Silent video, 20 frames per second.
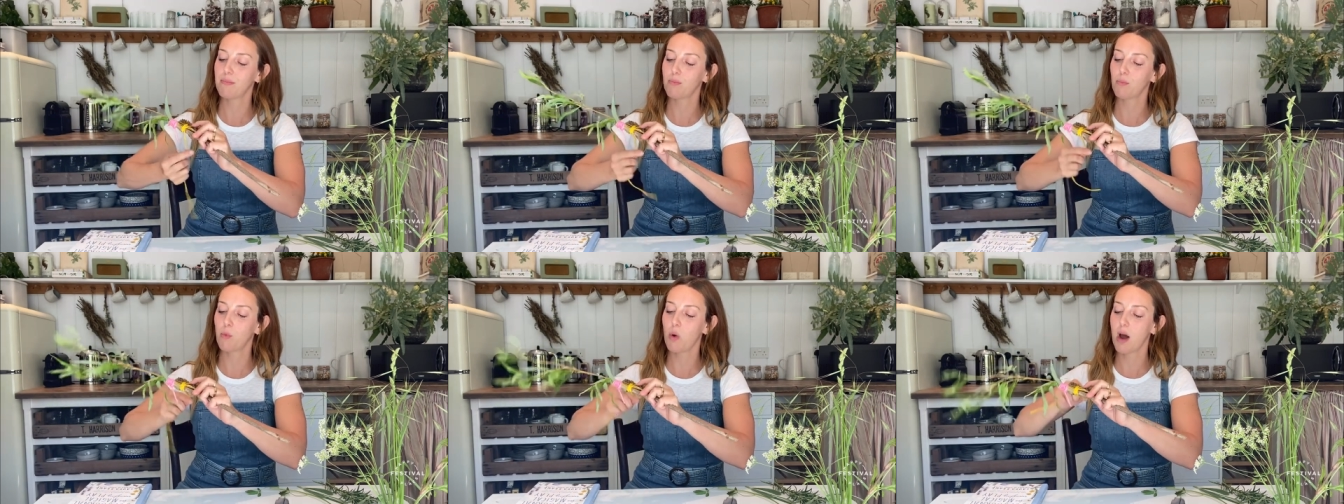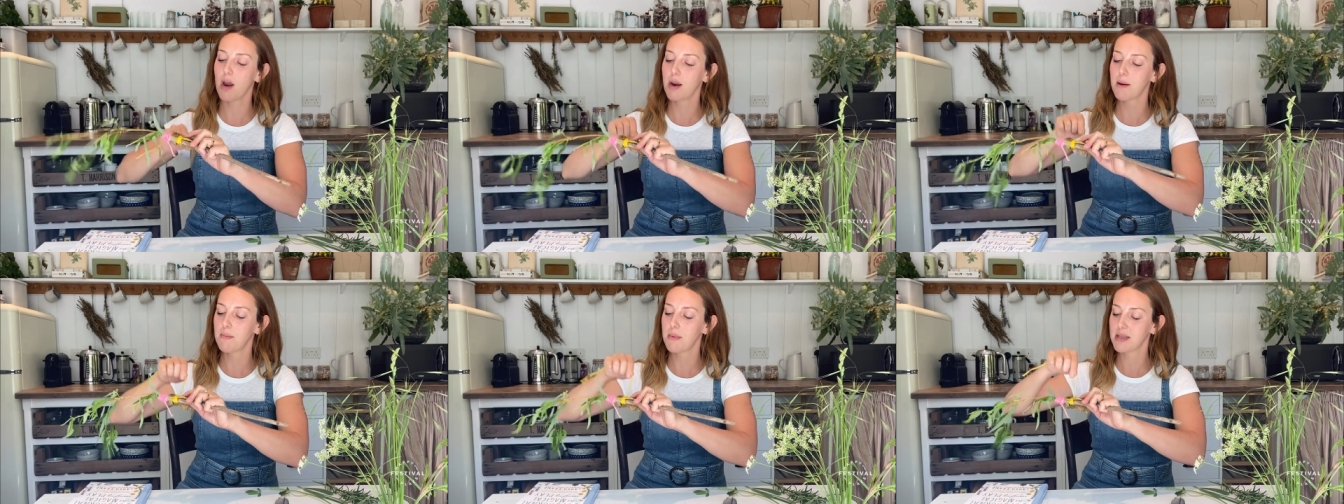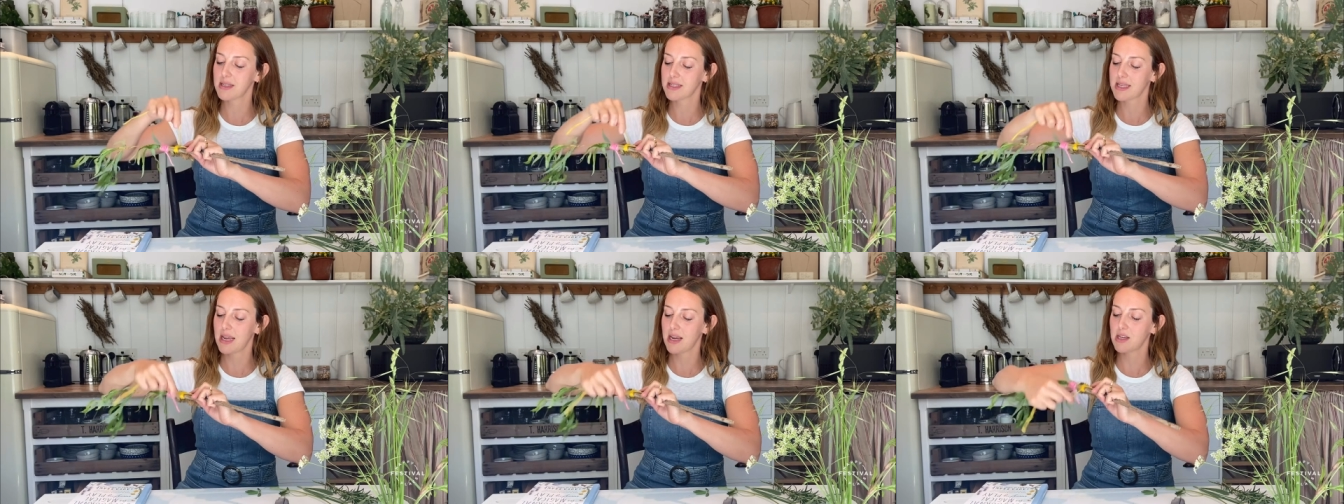one, I
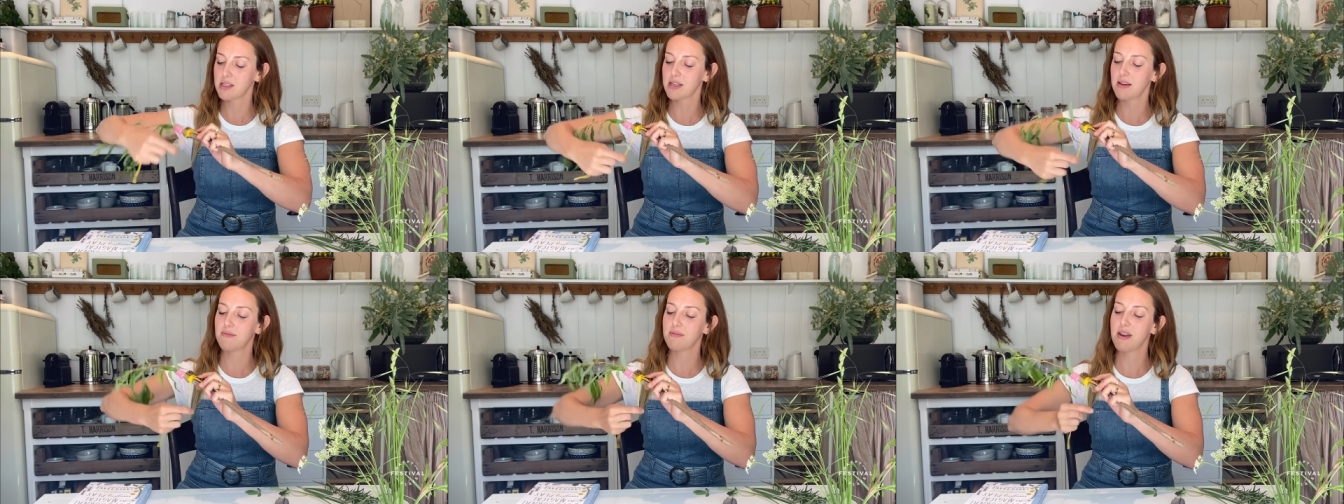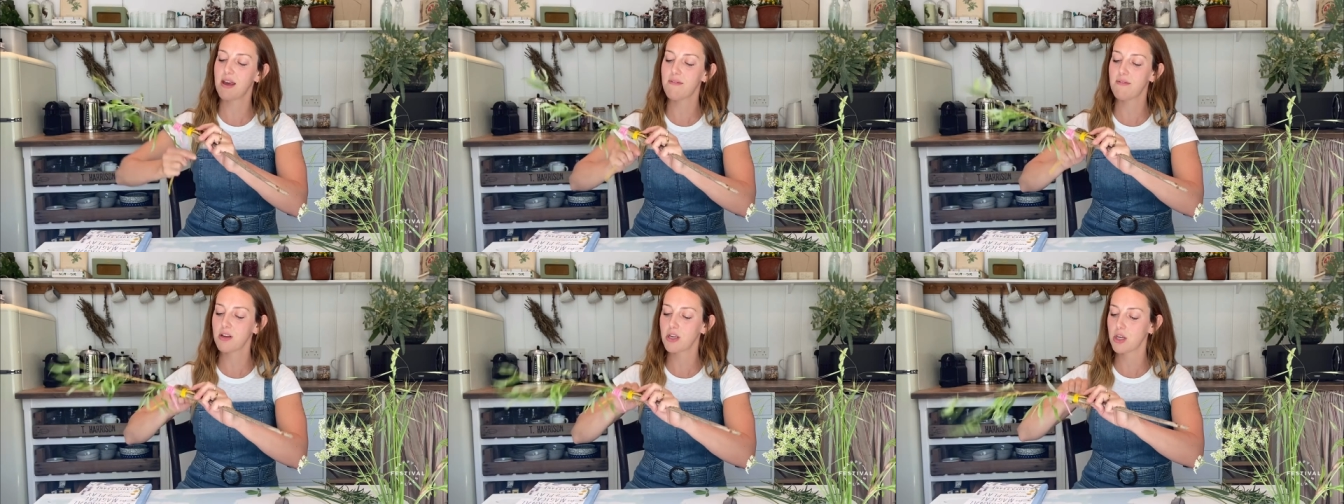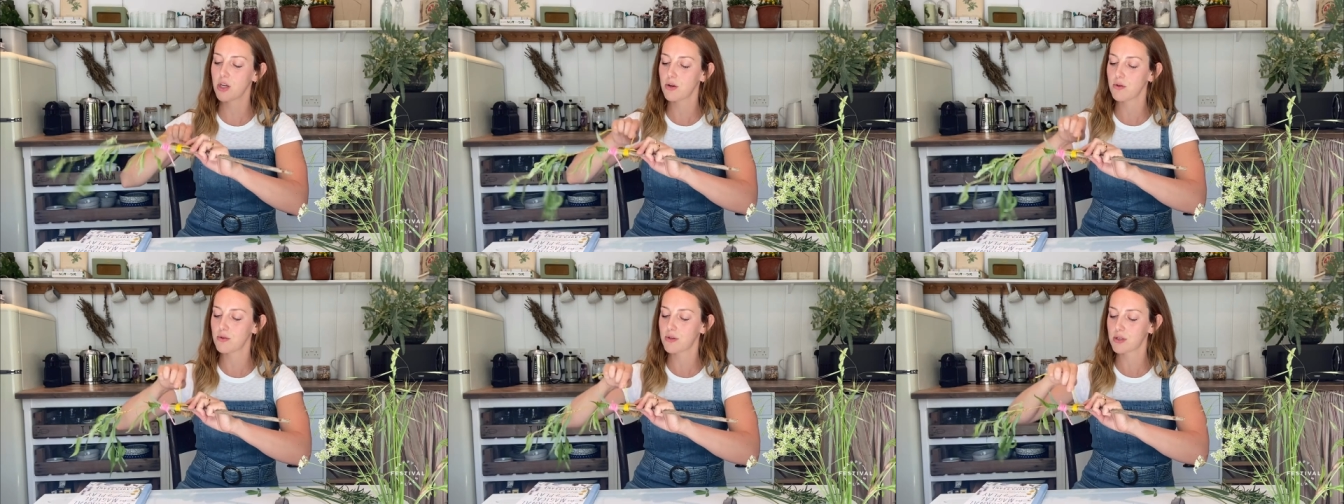must say, because I've never
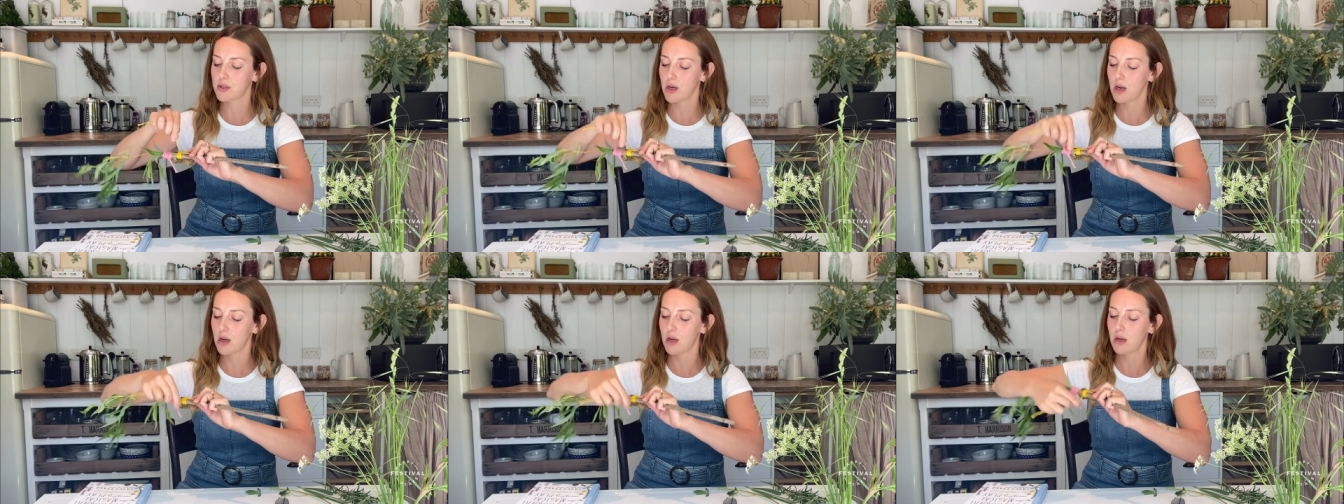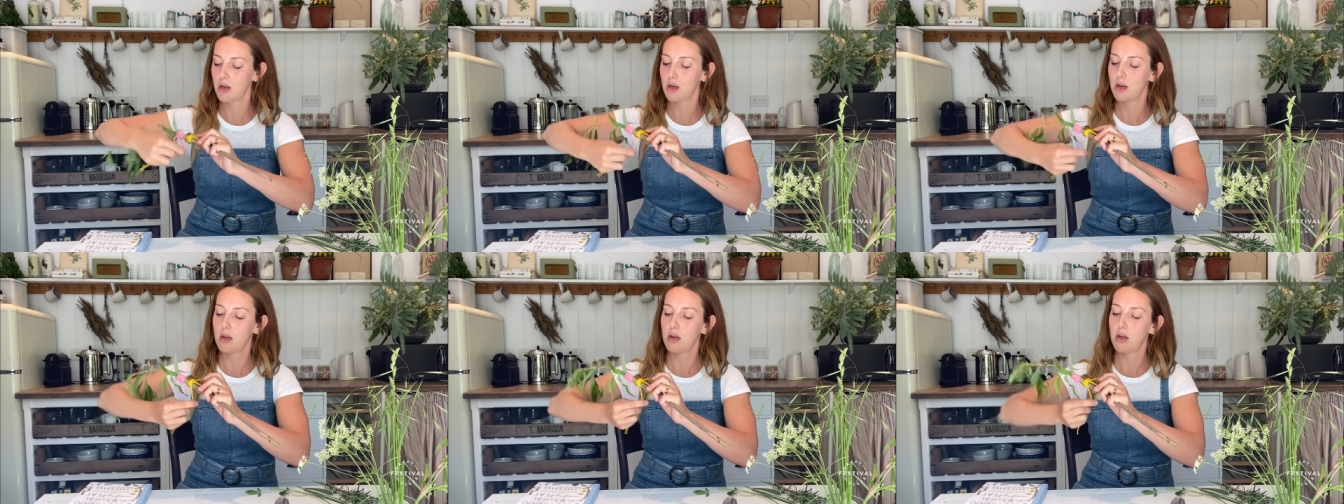used a,